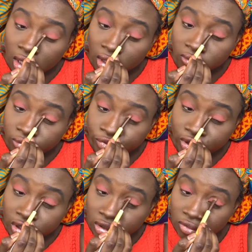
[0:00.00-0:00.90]
I'm
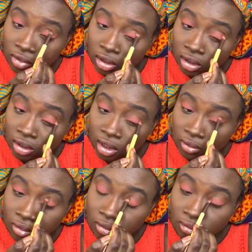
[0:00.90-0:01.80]
breathing
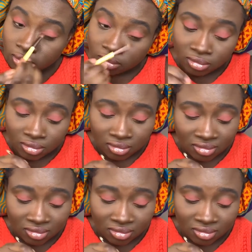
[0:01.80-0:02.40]
really loud.